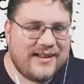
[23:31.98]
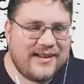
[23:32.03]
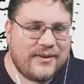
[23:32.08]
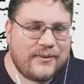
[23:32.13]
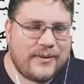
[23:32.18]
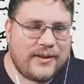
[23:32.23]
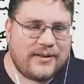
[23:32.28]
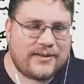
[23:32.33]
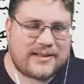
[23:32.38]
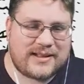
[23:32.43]

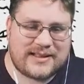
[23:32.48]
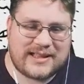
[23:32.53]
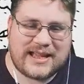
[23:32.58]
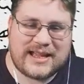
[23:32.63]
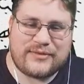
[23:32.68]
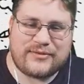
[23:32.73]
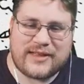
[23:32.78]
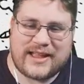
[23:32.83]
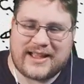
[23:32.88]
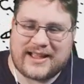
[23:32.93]
Well, good
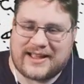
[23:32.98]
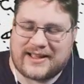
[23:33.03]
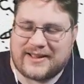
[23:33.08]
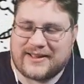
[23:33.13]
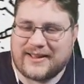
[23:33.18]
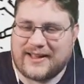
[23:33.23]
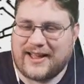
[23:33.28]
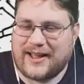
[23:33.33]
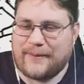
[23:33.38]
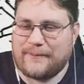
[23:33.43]
evening.
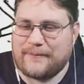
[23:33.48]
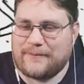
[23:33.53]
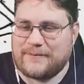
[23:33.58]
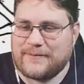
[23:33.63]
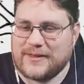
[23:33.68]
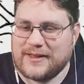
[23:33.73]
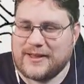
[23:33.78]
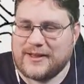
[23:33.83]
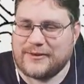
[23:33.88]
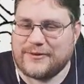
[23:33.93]

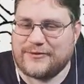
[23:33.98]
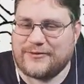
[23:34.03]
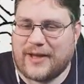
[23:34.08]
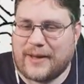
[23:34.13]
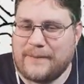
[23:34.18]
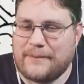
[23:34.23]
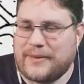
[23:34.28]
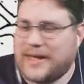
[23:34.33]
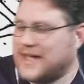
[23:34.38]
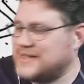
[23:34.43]

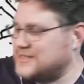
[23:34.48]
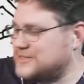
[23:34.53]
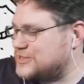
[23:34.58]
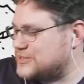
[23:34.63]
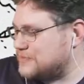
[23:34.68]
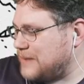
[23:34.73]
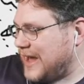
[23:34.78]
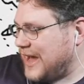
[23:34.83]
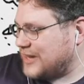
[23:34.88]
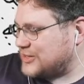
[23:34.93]
Thump and
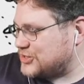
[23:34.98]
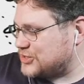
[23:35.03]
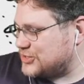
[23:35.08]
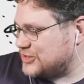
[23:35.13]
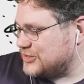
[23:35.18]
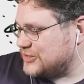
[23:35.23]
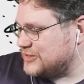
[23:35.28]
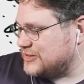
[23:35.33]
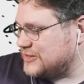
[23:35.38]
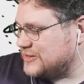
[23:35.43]

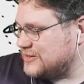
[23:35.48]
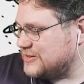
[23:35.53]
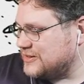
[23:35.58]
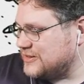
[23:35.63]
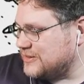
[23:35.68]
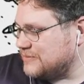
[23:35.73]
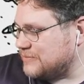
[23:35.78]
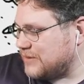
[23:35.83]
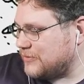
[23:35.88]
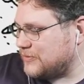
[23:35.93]
smash.
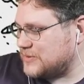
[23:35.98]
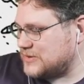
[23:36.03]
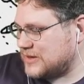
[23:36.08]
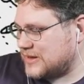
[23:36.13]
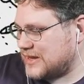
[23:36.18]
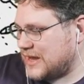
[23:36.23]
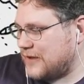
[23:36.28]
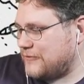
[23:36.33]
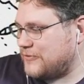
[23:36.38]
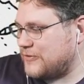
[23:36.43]
Buffalo's
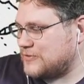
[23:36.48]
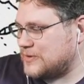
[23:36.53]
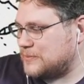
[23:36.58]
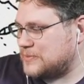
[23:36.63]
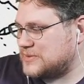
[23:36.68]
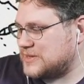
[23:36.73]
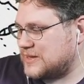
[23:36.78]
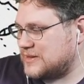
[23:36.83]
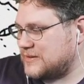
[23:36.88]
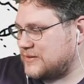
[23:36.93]
like, yeah,
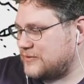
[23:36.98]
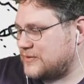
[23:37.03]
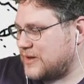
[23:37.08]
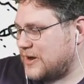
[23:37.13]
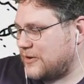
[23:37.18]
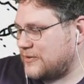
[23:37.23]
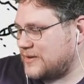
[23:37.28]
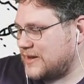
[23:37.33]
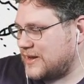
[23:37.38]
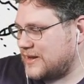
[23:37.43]
50% of
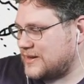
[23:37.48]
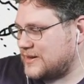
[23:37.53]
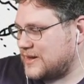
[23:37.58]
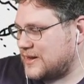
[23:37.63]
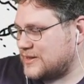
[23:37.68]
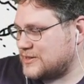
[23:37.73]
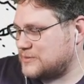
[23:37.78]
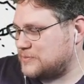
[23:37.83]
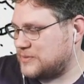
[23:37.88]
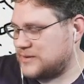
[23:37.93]
current
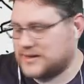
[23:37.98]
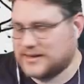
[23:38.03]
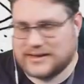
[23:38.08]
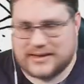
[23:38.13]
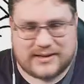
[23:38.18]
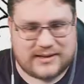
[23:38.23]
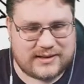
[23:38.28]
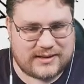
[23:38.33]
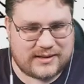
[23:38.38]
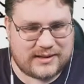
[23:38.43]
HP.
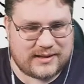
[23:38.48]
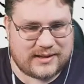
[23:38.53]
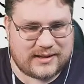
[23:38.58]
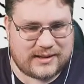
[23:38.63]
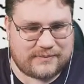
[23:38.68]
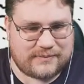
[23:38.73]
Yeah.